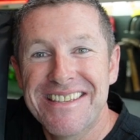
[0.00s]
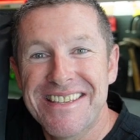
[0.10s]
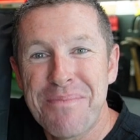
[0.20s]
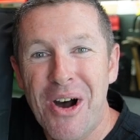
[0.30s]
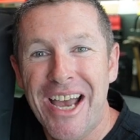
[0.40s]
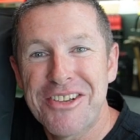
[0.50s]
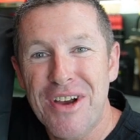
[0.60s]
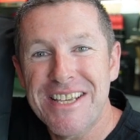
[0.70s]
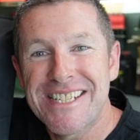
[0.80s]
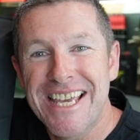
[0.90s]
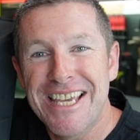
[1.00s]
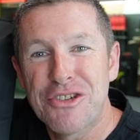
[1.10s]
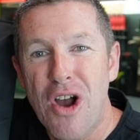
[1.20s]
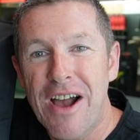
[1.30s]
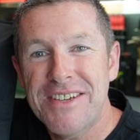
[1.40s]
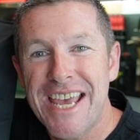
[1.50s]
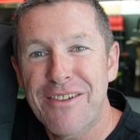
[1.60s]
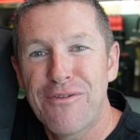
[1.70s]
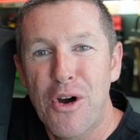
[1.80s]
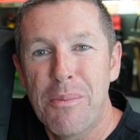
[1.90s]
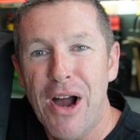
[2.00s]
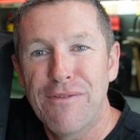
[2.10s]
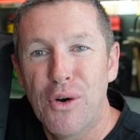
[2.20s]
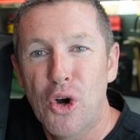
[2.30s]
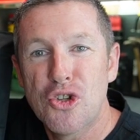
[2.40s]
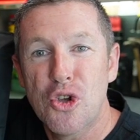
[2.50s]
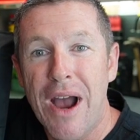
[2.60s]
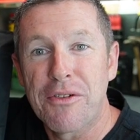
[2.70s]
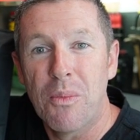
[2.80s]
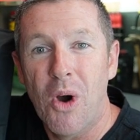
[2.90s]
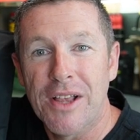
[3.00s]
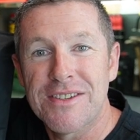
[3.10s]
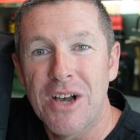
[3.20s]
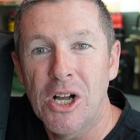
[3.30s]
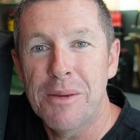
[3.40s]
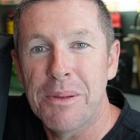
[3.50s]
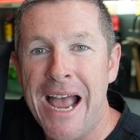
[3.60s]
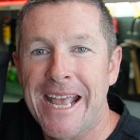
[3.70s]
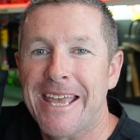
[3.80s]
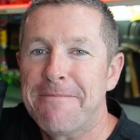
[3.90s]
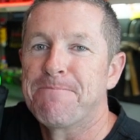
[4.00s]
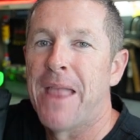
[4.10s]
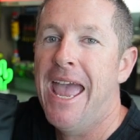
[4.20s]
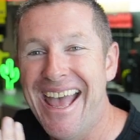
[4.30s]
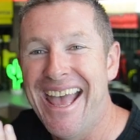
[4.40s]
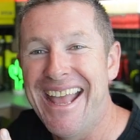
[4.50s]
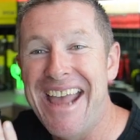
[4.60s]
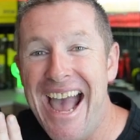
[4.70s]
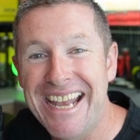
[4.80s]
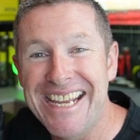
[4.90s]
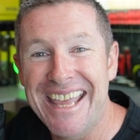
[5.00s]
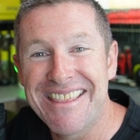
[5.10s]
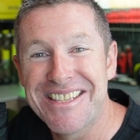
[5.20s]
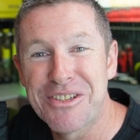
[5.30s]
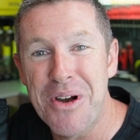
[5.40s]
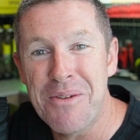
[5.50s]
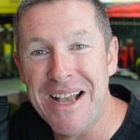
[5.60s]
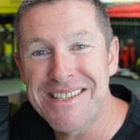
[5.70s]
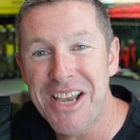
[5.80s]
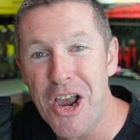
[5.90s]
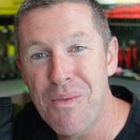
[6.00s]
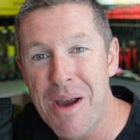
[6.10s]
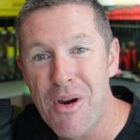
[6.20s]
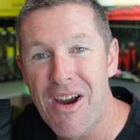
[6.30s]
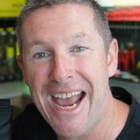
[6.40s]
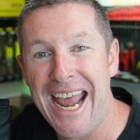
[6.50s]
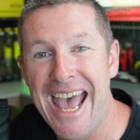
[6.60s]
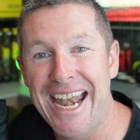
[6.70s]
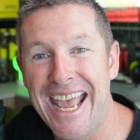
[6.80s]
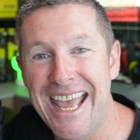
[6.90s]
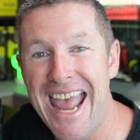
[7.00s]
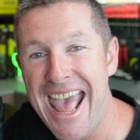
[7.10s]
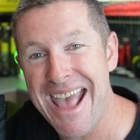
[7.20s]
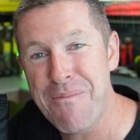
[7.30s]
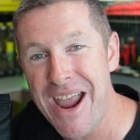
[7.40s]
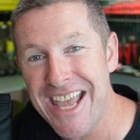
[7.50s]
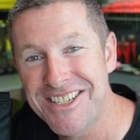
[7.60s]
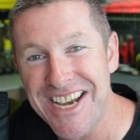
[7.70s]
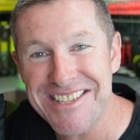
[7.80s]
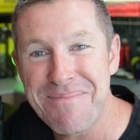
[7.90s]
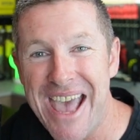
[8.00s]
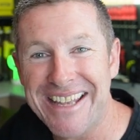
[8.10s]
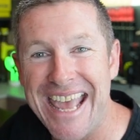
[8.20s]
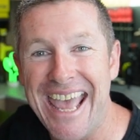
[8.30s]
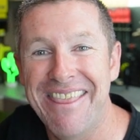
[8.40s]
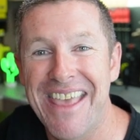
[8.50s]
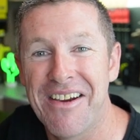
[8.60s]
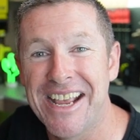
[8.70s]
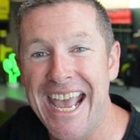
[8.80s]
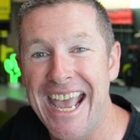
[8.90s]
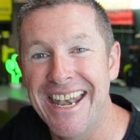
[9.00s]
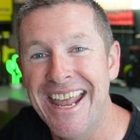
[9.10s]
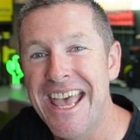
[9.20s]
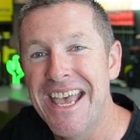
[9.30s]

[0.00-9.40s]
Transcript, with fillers: this is my trusty DriveTech 4x4 200-watt solar blanket. Now I had to get this 12 months ago when we were at Hat Head, and we're just about to head there again.